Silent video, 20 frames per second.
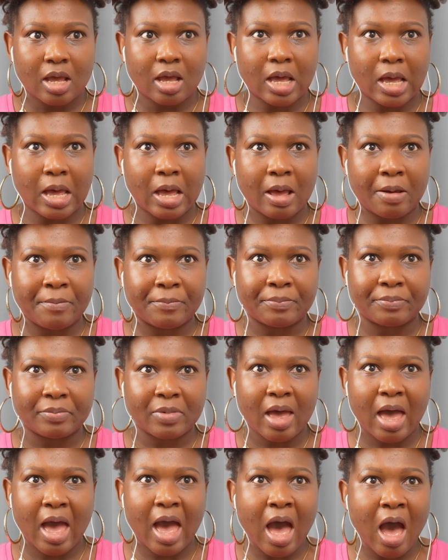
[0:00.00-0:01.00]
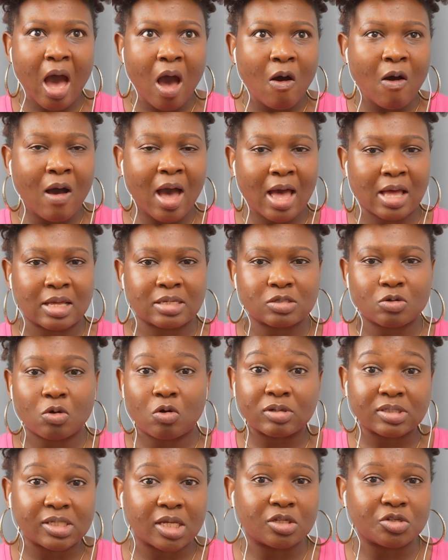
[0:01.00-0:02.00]
How has
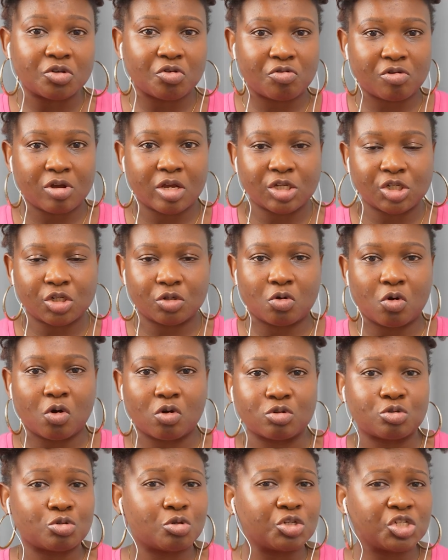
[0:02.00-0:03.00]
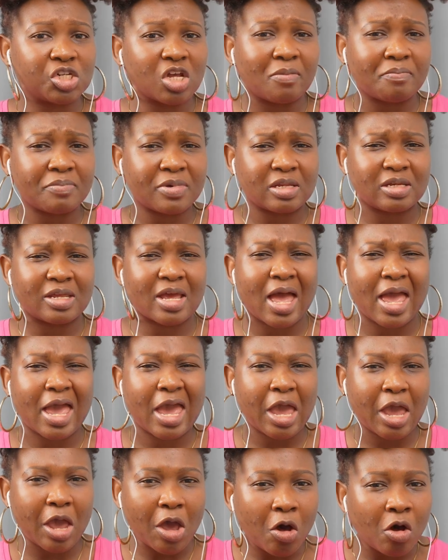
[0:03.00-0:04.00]
content creation or social media
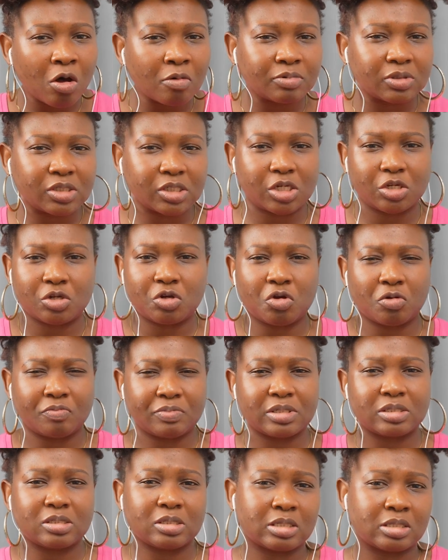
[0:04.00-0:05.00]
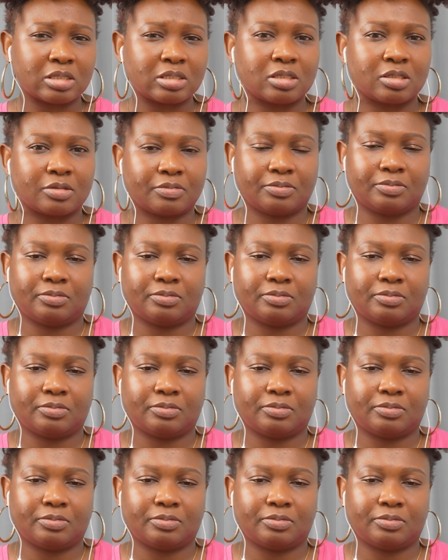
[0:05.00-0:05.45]
helped in your business?